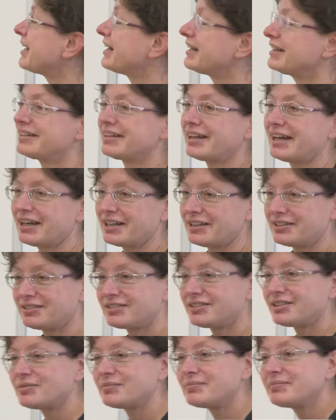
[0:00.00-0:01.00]
And
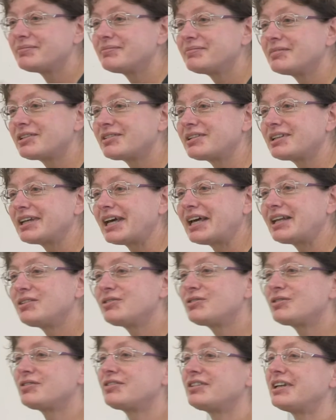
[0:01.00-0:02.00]
as I think
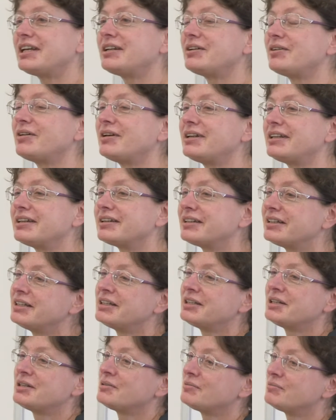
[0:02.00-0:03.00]
Andrew said earlier,
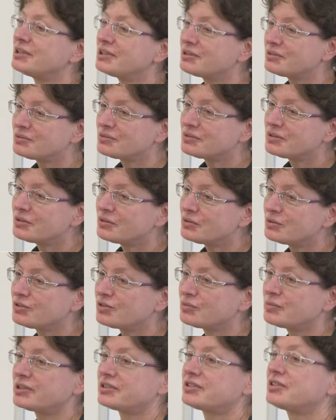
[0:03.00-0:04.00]
we don't know
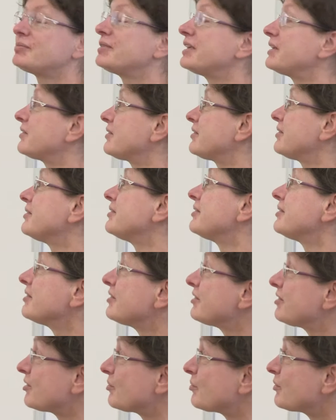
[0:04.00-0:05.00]
so much about
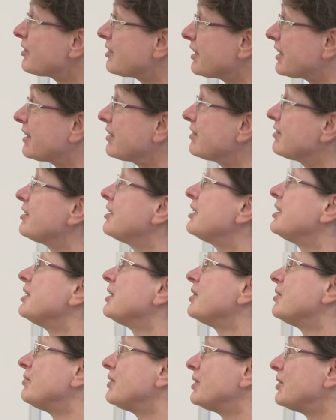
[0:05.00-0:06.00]
some things.
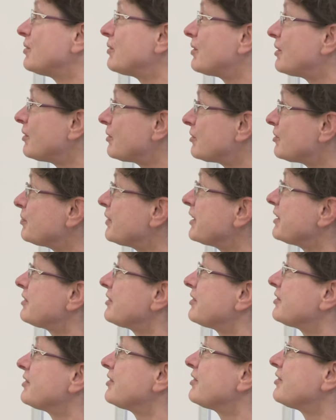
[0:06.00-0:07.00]
We know a lot
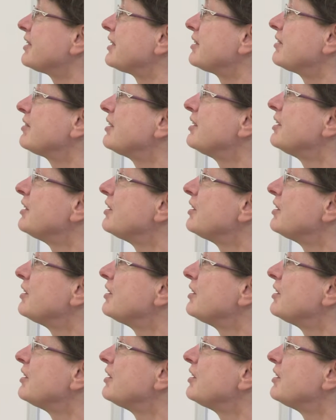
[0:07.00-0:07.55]
about other things.